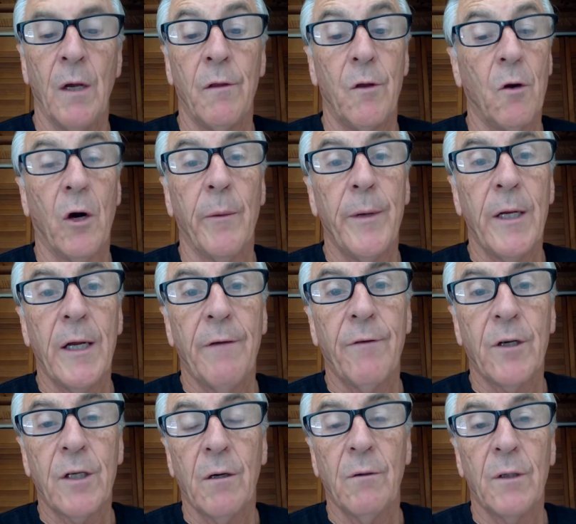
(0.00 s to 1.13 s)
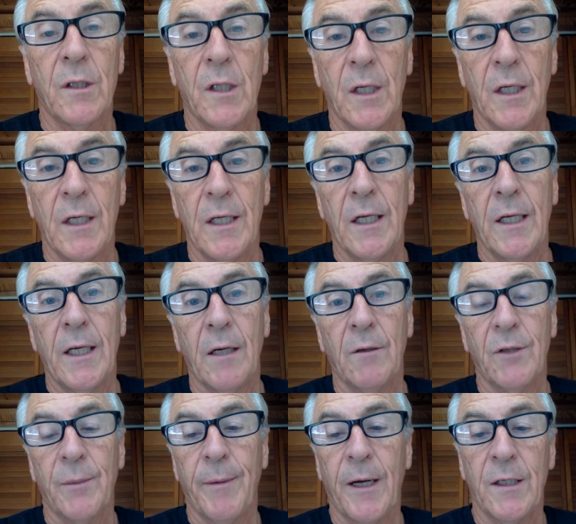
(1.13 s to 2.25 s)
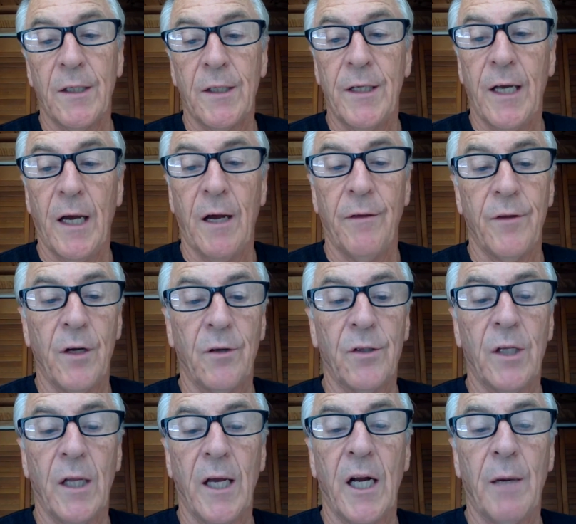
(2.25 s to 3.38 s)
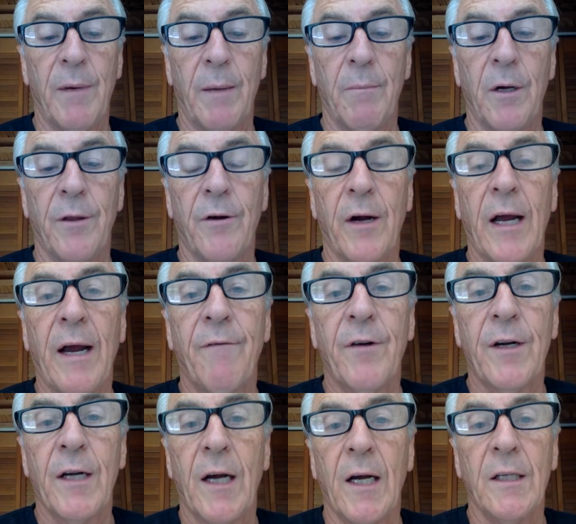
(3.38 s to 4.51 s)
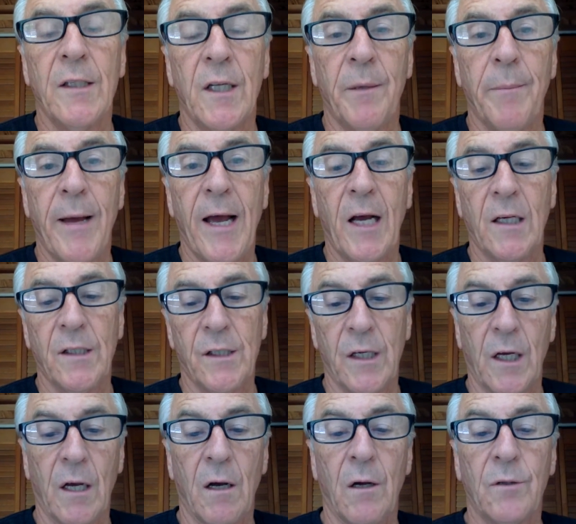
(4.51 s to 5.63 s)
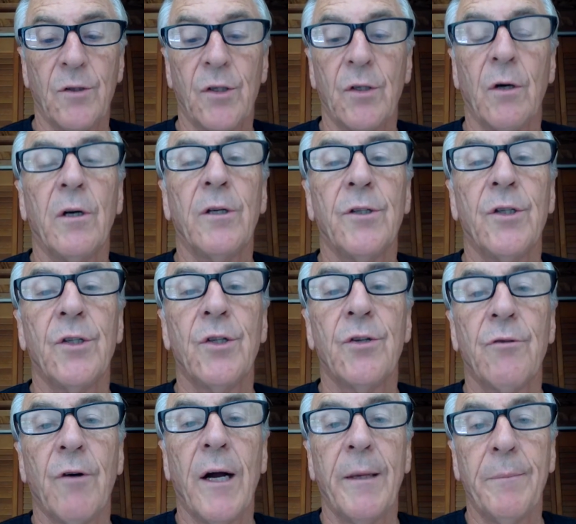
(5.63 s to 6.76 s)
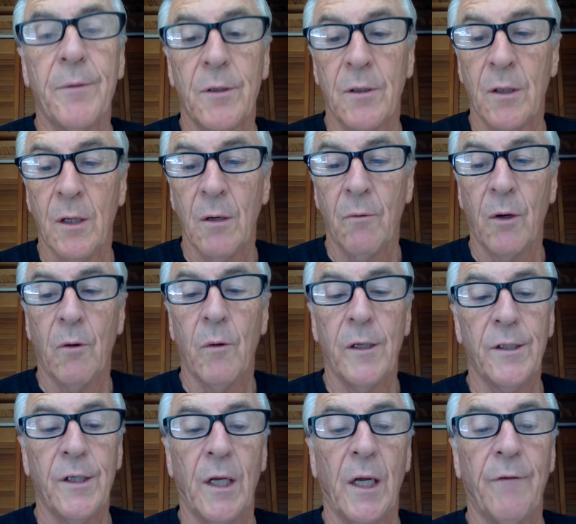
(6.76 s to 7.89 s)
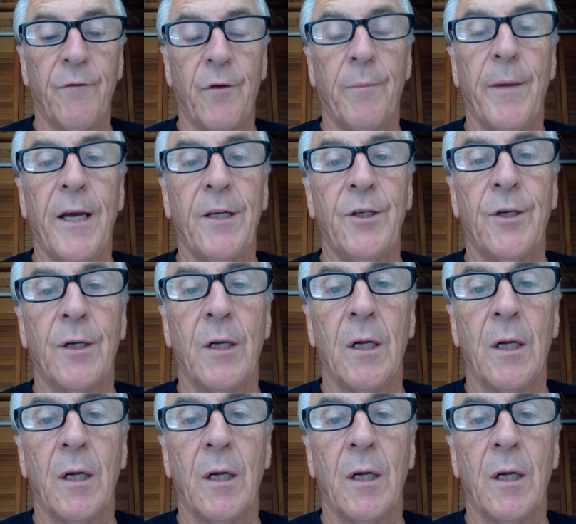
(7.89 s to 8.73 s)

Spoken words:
The Army never told us any details about his death. Years later, my mother advertised in a magazine called Stars and Stripes, requesting information.